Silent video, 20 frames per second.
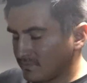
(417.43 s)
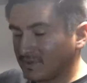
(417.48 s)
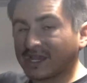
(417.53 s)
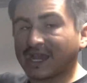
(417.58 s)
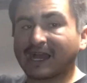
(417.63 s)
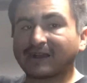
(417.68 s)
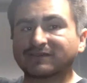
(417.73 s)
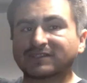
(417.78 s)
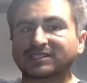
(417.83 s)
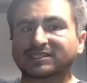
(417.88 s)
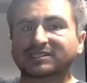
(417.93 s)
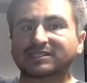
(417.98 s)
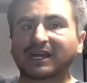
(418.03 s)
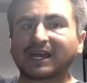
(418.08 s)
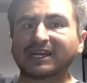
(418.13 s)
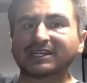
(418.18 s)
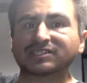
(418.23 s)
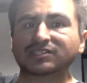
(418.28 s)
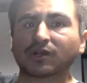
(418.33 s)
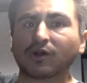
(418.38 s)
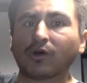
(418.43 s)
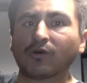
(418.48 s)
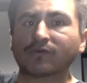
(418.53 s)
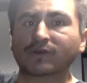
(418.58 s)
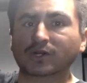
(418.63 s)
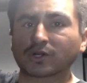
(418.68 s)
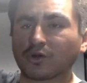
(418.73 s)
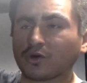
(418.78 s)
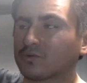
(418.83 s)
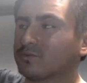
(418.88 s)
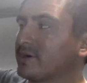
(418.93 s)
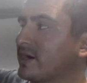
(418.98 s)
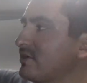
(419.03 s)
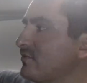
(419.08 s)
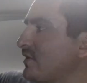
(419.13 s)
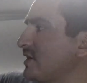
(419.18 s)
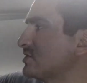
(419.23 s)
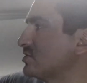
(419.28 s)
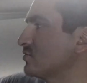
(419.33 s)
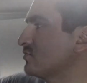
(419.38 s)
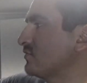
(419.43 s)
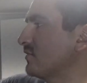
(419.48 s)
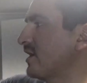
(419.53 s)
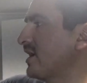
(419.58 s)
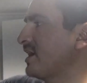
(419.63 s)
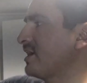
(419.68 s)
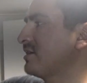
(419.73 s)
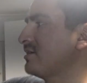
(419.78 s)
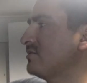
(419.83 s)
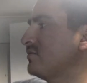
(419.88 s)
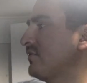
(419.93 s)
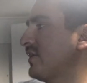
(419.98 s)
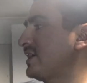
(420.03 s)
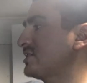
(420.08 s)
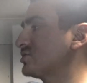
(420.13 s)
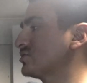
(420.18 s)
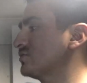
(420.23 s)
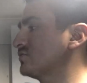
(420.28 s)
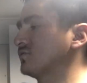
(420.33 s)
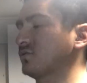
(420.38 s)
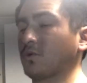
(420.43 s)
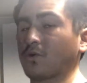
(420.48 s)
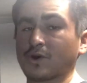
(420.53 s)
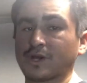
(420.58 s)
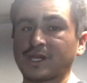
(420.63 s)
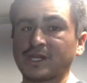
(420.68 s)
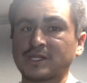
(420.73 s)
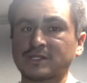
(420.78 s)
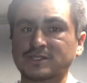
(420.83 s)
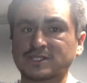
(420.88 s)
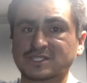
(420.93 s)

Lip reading: We have this nice overcoat by Rachel Roy.